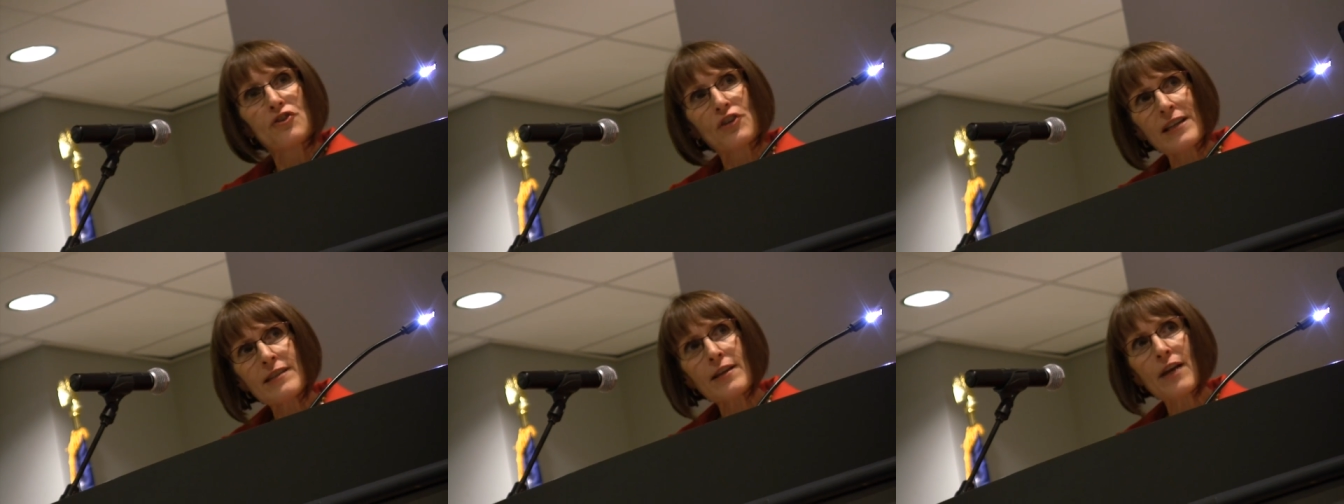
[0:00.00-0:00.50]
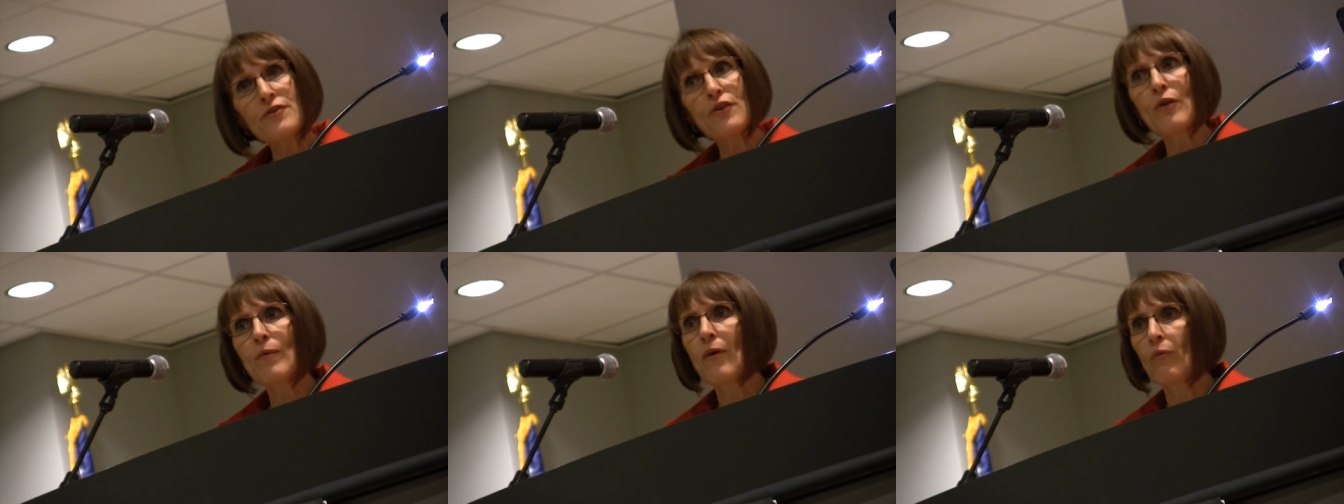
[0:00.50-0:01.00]
just
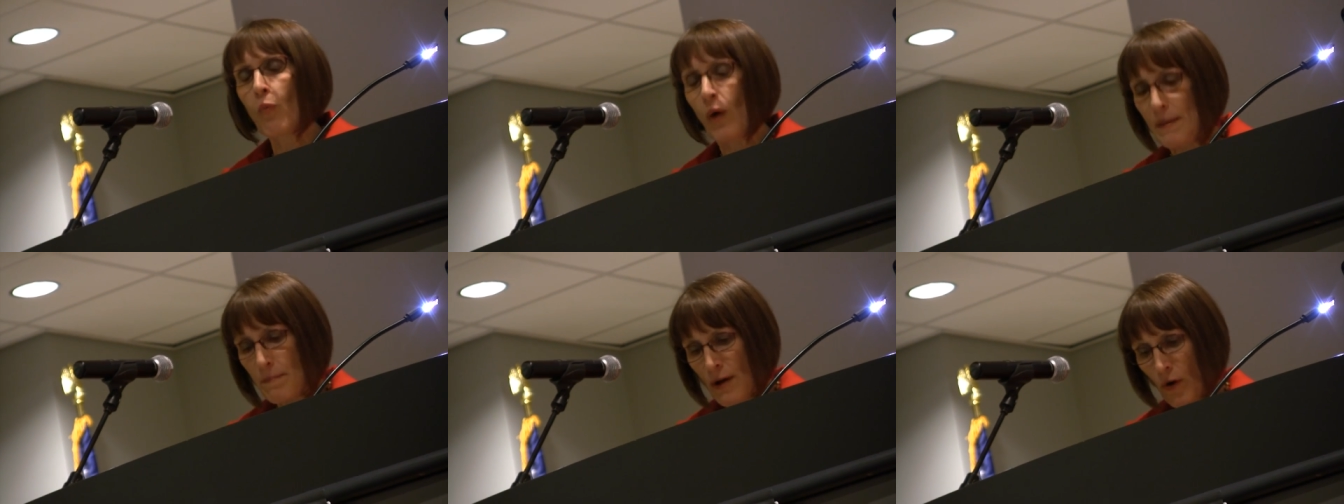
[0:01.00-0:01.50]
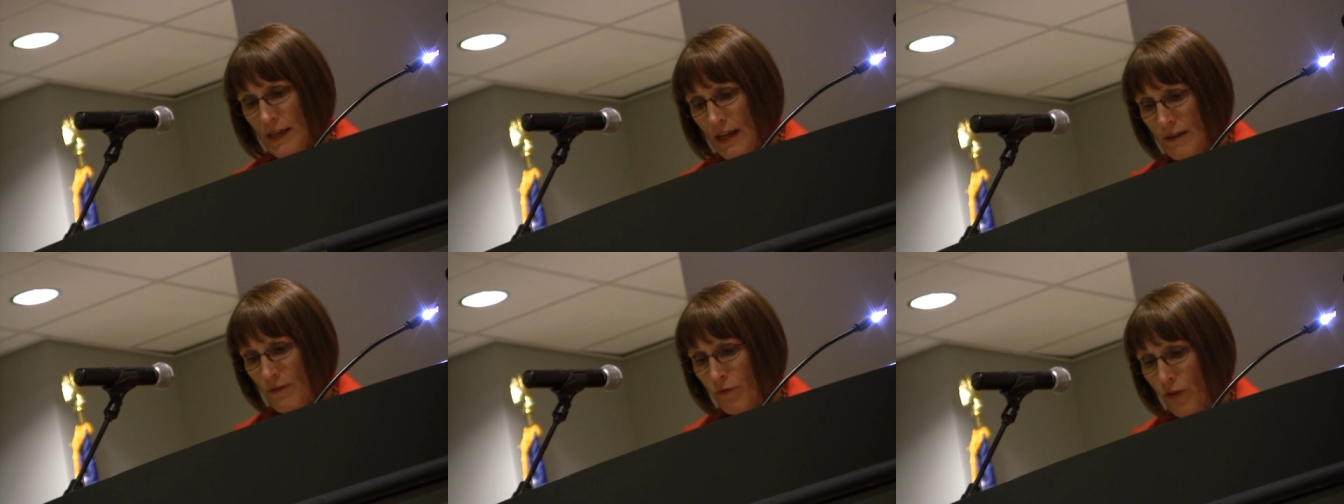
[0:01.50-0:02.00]
under 1
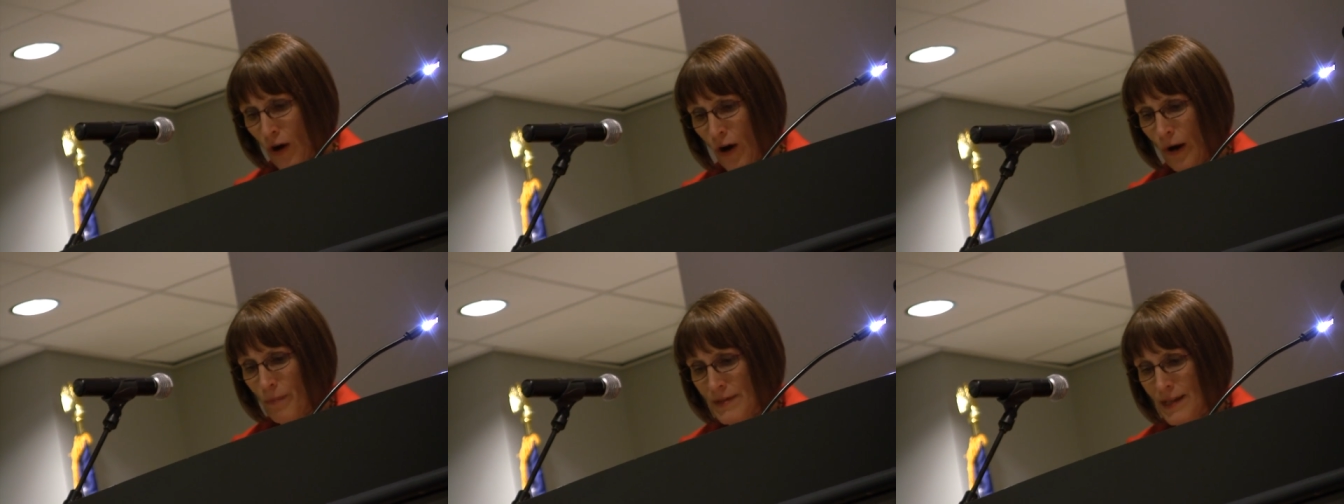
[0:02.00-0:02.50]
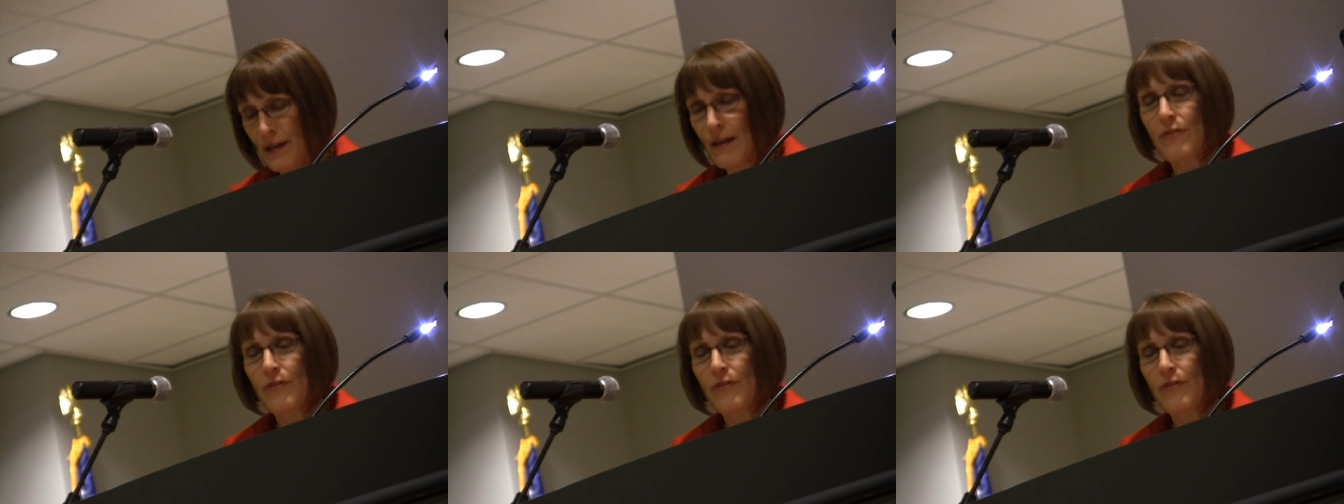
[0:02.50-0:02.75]
million farms,